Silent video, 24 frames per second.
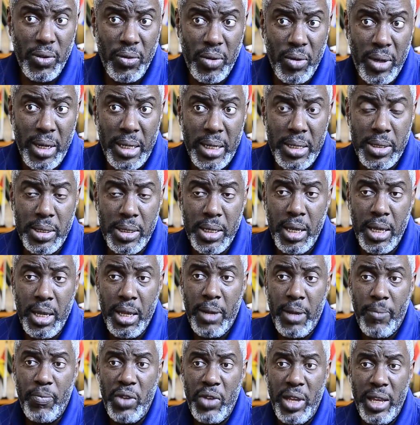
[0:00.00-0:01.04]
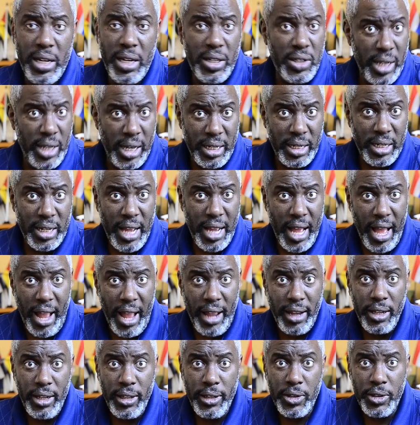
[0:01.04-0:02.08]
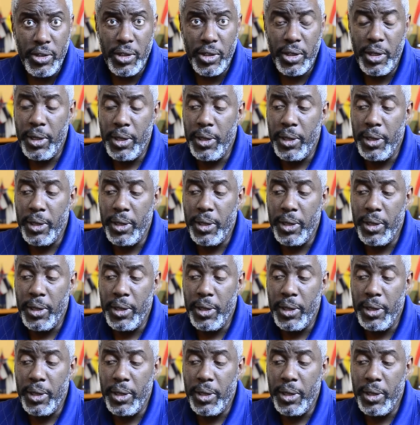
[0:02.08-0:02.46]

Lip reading: friends in its unkindness.